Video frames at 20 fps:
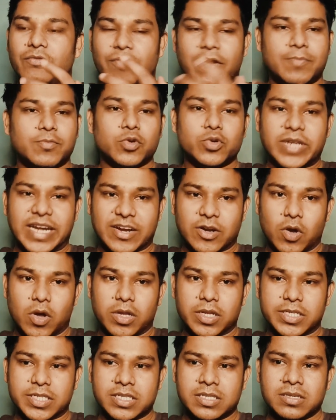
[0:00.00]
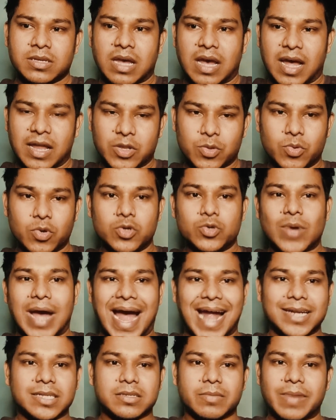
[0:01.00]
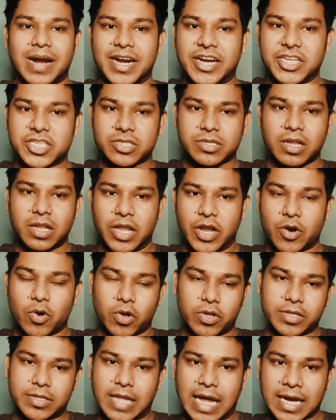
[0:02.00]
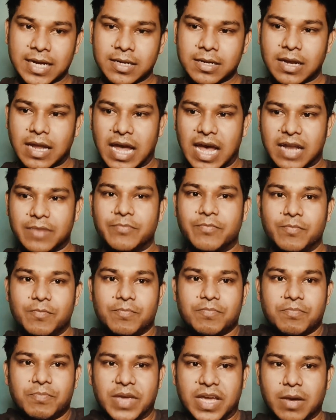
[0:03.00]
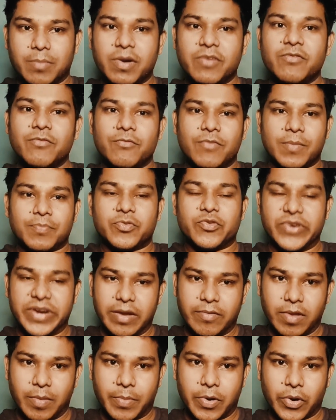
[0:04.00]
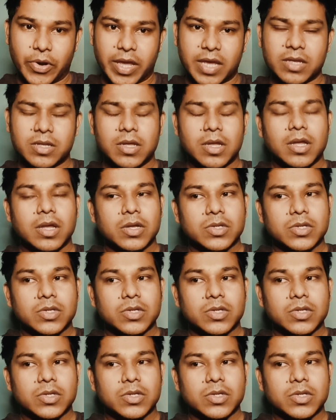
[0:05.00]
Web2 technology and you're going to add some additional layer on that and become a Web3 developer, okay?